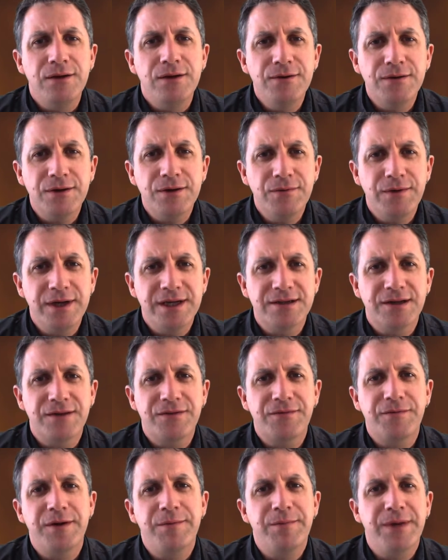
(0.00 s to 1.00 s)
You can rent a
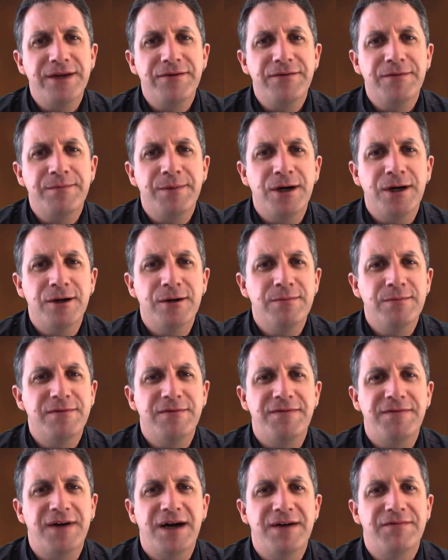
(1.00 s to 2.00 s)
three bedroom home
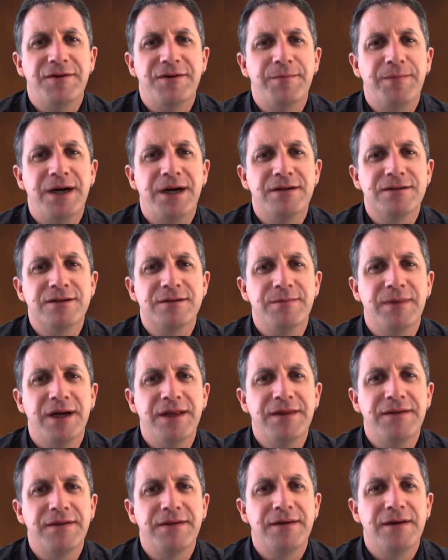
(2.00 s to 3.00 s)
for £500 a
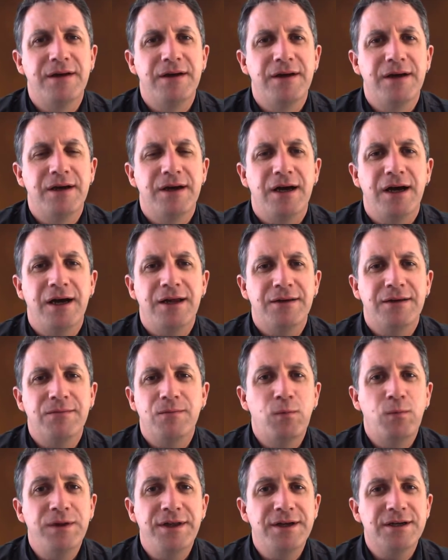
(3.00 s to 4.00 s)
month,
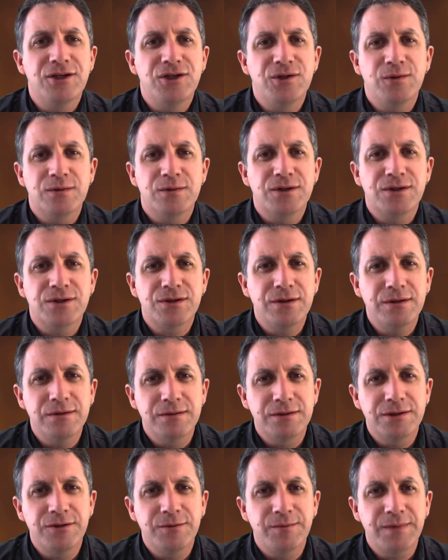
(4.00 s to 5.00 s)
and within a short
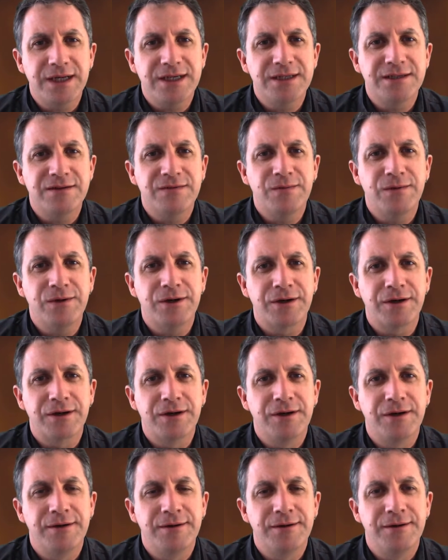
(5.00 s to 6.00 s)
stroll to your place of
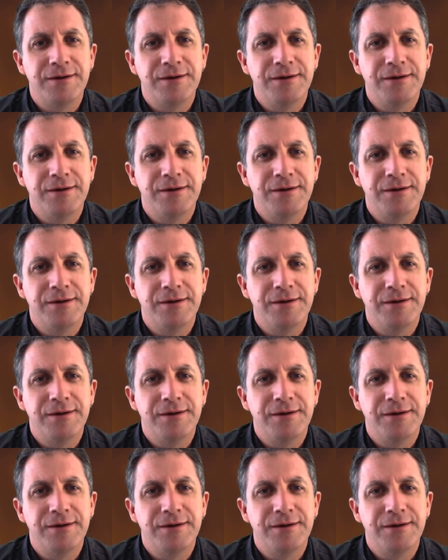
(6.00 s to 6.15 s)
work.